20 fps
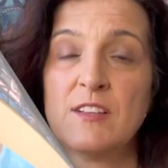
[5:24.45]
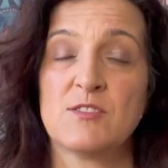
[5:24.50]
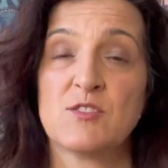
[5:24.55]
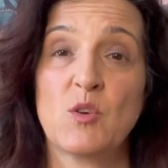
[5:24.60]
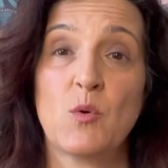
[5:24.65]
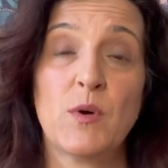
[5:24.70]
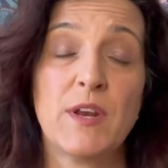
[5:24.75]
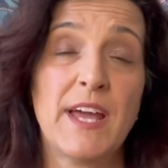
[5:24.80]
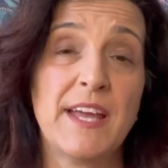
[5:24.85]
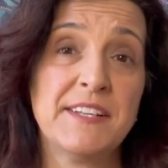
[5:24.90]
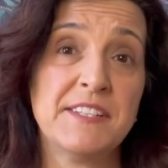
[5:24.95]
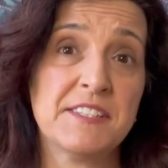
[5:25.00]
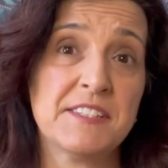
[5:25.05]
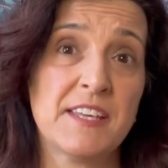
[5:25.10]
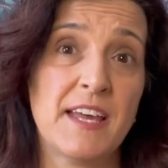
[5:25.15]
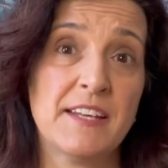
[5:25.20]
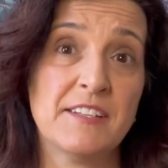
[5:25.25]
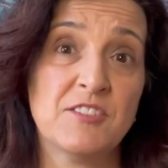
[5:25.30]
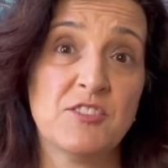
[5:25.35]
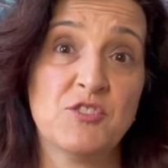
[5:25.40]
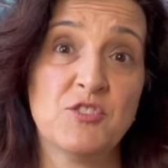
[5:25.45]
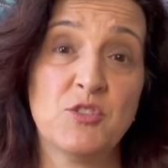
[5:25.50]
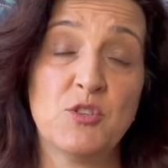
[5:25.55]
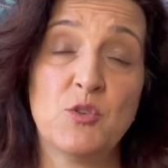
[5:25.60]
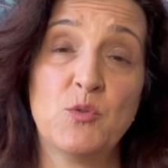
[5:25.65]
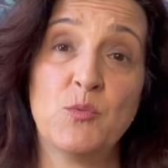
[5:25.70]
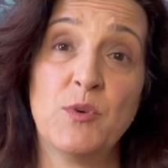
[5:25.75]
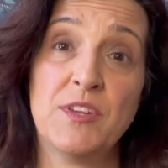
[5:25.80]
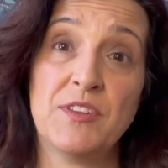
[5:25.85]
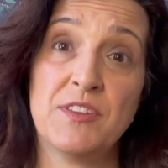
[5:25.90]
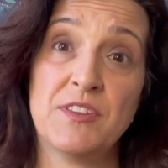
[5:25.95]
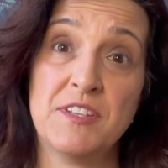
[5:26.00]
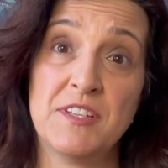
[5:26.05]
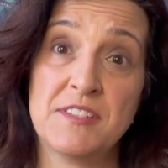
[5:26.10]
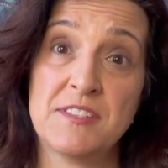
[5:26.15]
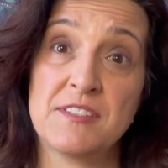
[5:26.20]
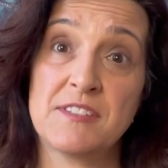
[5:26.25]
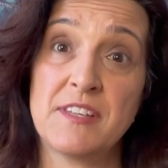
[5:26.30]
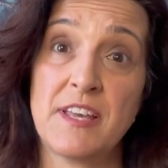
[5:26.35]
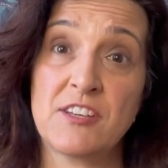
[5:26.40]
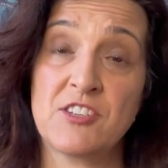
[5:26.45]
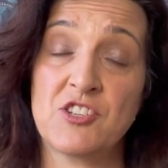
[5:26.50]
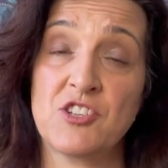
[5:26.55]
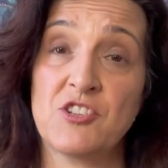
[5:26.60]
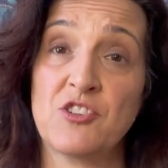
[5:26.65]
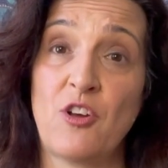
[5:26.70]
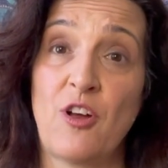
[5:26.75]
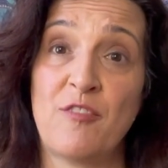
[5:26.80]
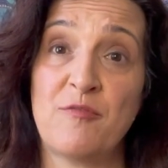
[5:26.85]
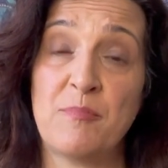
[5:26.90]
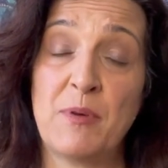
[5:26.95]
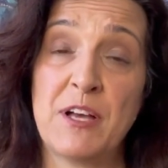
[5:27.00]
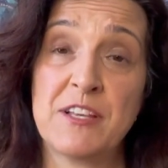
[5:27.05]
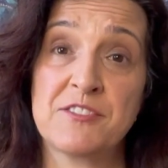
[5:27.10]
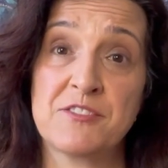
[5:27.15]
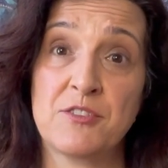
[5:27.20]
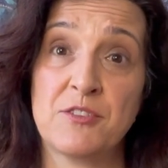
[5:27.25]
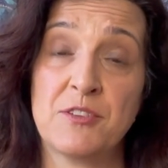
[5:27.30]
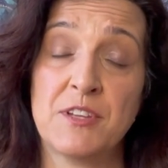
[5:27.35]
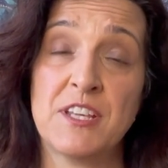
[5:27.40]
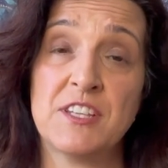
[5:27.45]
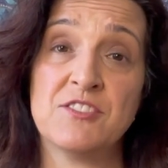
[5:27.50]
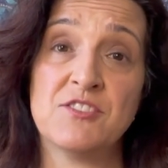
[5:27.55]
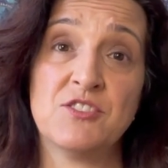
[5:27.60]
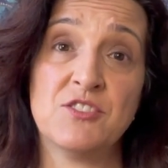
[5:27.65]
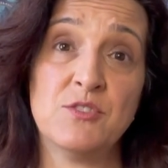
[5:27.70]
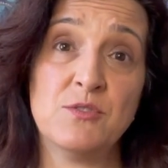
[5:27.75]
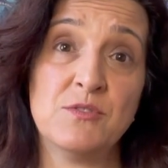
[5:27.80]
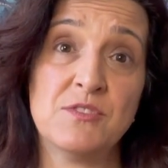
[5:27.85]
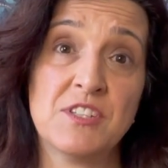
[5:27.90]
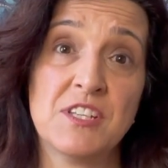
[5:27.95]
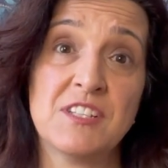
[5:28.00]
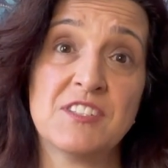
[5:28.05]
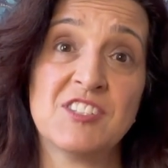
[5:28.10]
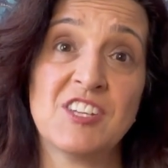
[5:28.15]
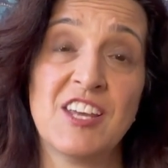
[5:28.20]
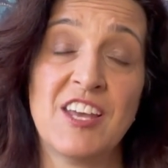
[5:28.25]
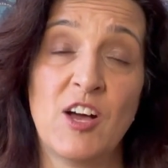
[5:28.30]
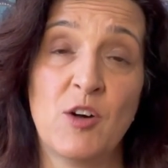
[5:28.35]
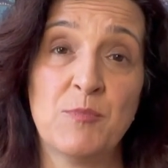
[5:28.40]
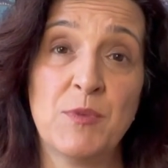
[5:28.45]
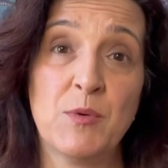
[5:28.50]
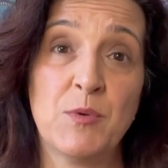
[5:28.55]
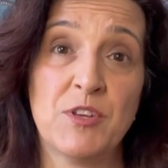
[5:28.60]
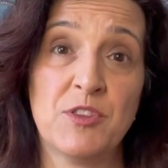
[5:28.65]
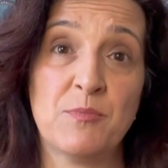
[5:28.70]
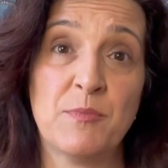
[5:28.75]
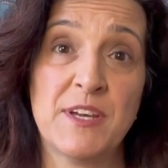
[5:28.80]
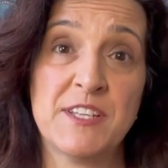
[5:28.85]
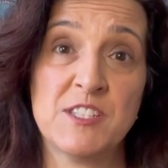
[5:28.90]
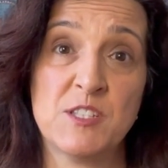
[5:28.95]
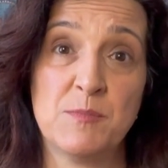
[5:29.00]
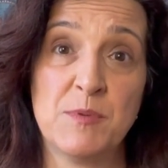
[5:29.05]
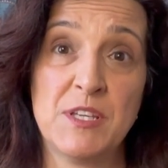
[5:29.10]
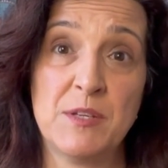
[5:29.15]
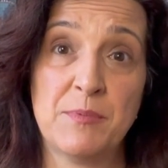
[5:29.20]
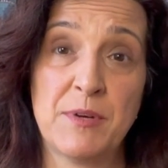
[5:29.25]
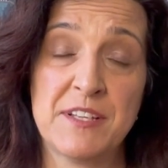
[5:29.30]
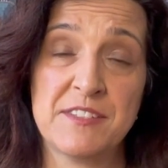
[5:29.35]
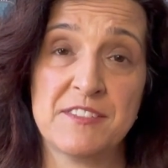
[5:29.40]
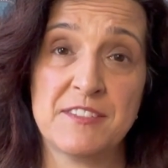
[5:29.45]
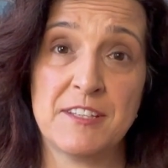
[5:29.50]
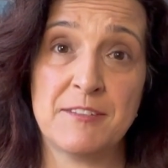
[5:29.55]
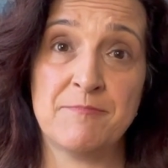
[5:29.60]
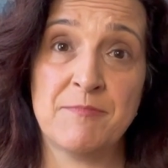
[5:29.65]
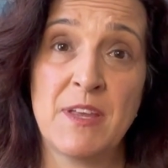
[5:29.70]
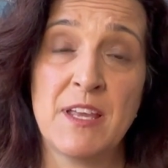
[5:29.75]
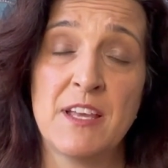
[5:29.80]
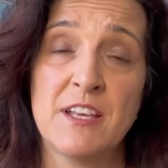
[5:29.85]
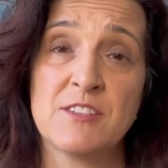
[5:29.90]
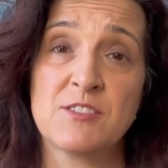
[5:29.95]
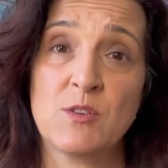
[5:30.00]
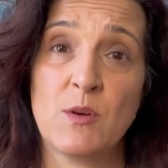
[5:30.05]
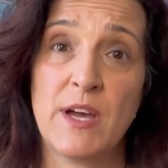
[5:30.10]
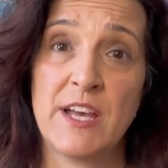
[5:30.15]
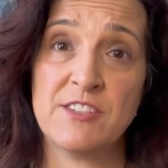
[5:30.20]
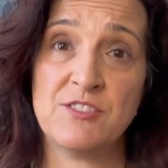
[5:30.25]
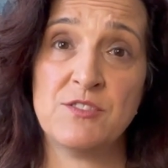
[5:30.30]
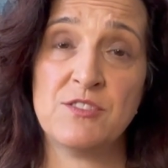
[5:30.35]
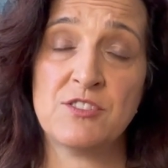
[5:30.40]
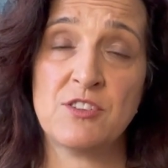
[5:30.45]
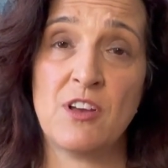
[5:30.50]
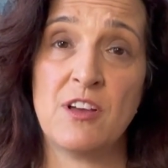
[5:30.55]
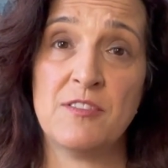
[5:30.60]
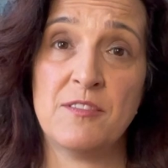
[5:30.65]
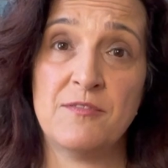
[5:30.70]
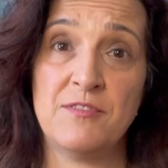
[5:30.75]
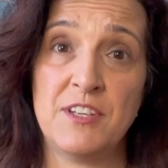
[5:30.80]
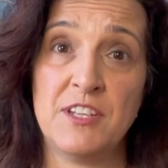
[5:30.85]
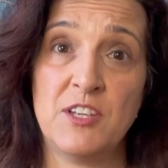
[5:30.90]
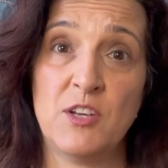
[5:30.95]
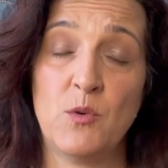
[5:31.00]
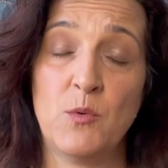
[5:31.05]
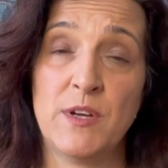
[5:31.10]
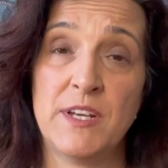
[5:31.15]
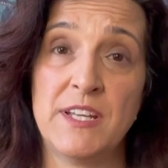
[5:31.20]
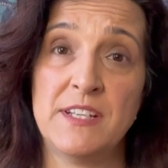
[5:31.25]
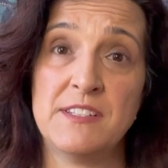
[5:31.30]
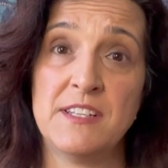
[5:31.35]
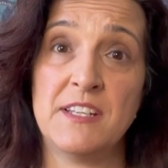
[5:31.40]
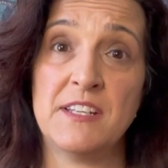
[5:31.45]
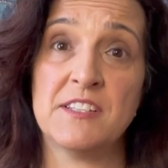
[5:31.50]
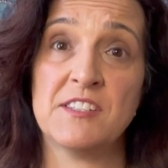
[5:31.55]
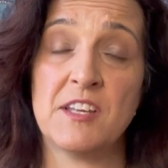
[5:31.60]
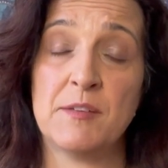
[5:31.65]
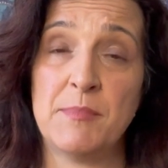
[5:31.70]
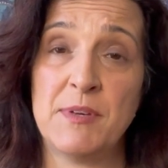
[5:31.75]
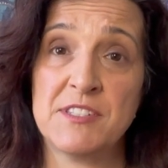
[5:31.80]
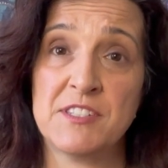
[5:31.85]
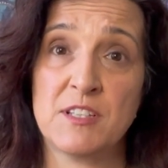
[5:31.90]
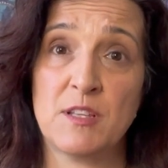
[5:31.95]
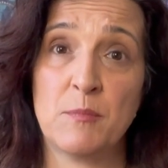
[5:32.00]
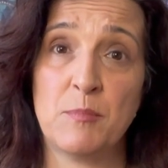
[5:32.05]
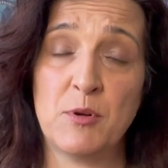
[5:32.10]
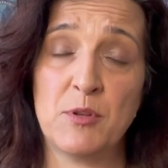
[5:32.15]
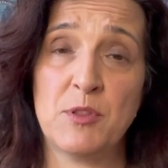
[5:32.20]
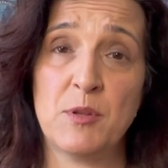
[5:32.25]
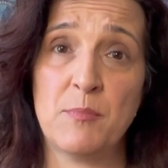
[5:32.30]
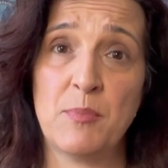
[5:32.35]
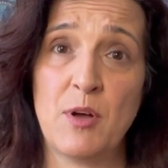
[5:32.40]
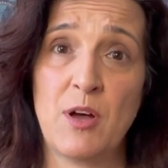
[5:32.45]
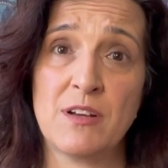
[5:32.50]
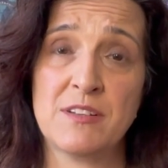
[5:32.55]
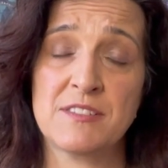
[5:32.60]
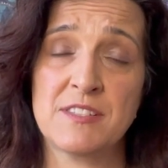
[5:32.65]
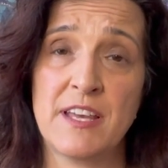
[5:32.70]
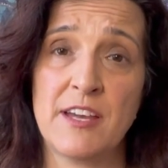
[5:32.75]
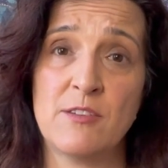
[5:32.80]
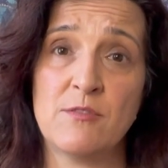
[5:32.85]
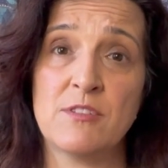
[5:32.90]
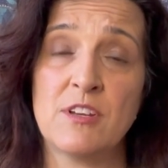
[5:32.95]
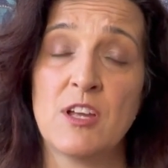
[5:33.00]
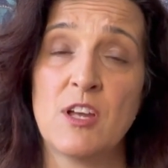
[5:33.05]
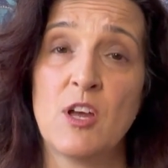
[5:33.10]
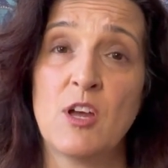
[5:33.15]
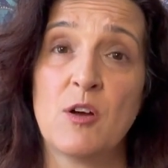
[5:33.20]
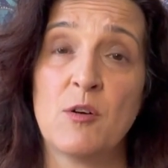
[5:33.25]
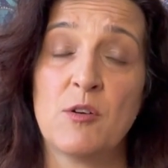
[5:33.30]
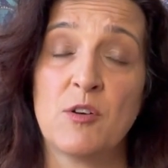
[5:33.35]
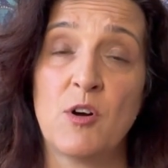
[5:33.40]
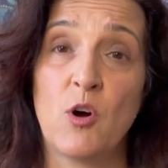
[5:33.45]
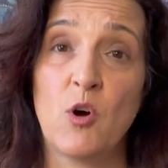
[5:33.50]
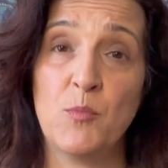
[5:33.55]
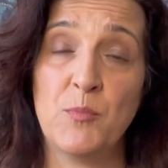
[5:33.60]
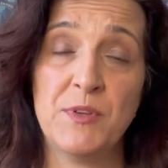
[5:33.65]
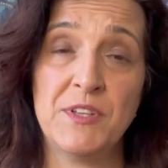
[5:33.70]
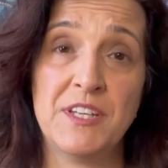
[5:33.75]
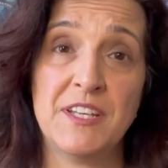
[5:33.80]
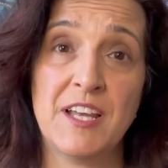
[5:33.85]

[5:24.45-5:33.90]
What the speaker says: So what I decided to do with this sectioned off puzzle is use it to help me with my speed puzzling. So as you saw in the video, what I did is I basically put the box out, opened it